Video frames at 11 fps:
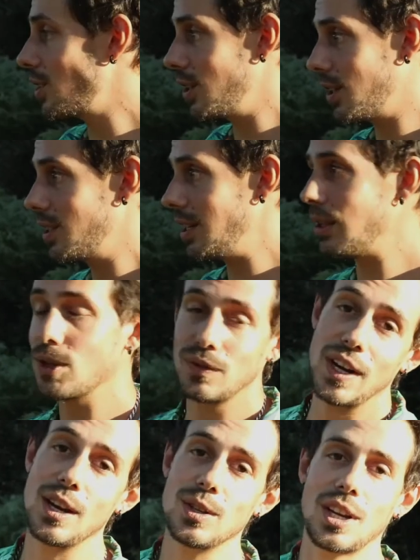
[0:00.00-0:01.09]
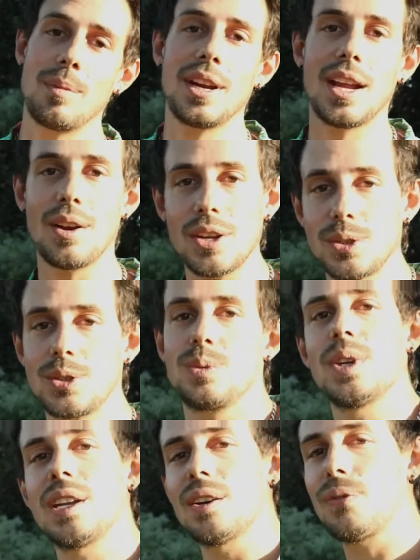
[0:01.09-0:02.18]
so you can see those videos coming, and also so
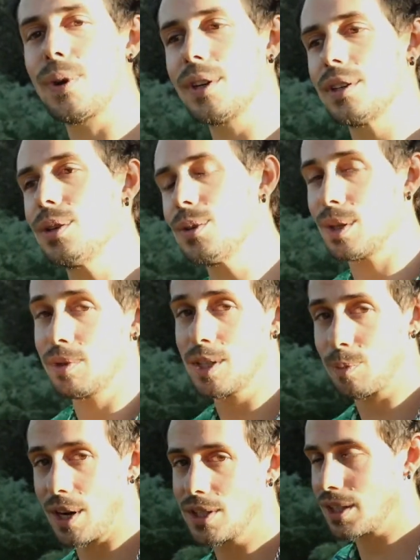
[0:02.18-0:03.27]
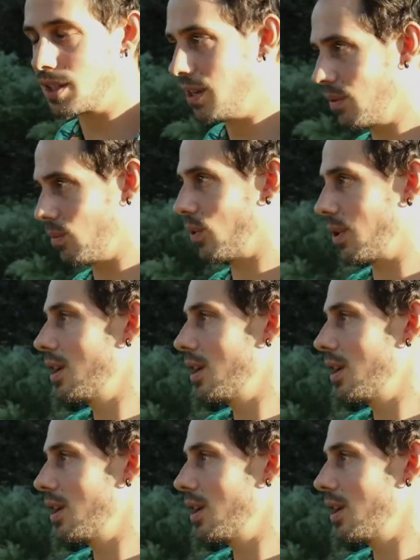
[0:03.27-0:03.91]
we can afford to do some of these projects even more